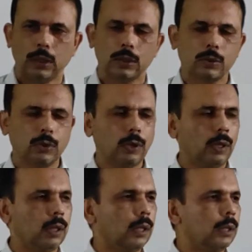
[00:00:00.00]

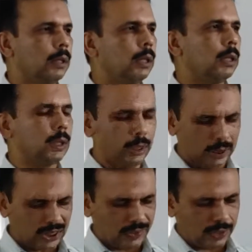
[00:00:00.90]
So in
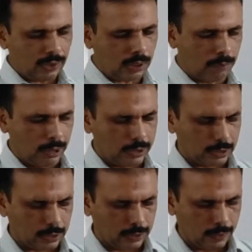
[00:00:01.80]
this way you complete
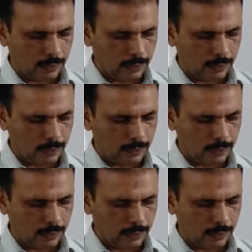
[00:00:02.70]
it.